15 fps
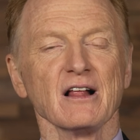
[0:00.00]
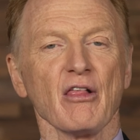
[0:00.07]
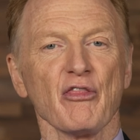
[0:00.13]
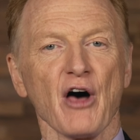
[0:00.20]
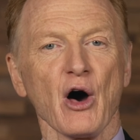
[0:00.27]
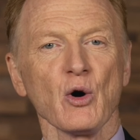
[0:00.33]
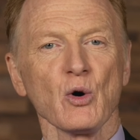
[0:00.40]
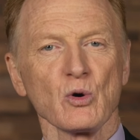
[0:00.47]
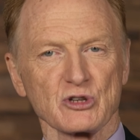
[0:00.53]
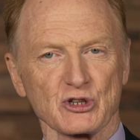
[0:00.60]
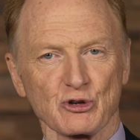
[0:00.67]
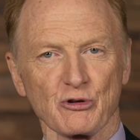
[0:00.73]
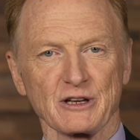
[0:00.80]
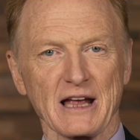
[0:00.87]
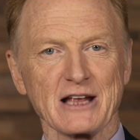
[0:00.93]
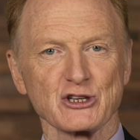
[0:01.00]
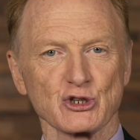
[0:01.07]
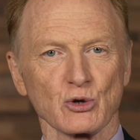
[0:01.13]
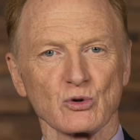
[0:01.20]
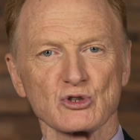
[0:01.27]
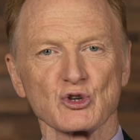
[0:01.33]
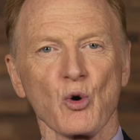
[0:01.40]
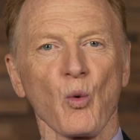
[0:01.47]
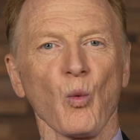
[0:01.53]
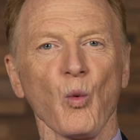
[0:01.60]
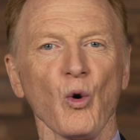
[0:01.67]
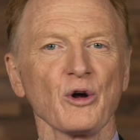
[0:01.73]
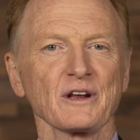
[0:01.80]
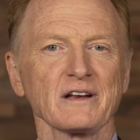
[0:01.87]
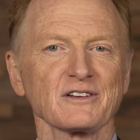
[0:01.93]
those credentials
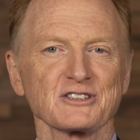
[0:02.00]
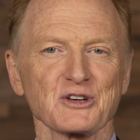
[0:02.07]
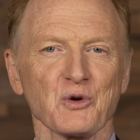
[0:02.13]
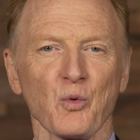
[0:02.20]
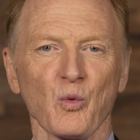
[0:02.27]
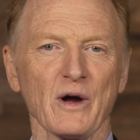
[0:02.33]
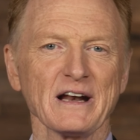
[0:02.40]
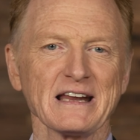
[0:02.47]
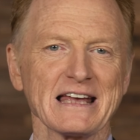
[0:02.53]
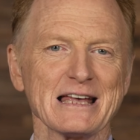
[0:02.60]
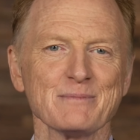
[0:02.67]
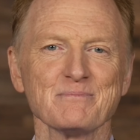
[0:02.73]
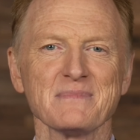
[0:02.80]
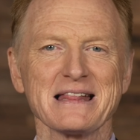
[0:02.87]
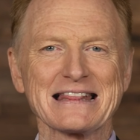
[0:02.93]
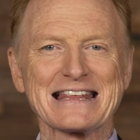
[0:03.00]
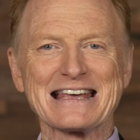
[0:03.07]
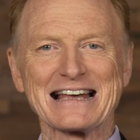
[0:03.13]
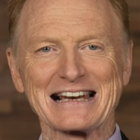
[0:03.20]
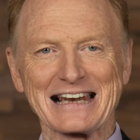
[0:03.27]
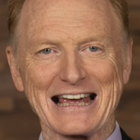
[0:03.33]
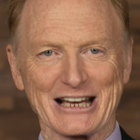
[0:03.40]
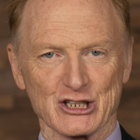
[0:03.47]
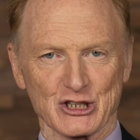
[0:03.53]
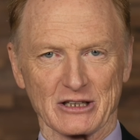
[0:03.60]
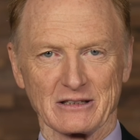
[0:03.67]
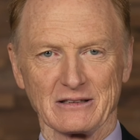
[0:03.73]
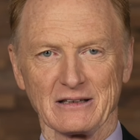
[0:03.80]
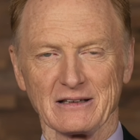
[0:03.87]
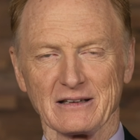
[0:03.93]
wouldn't win him the
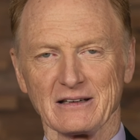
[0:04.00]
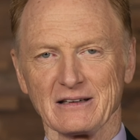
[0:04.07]
election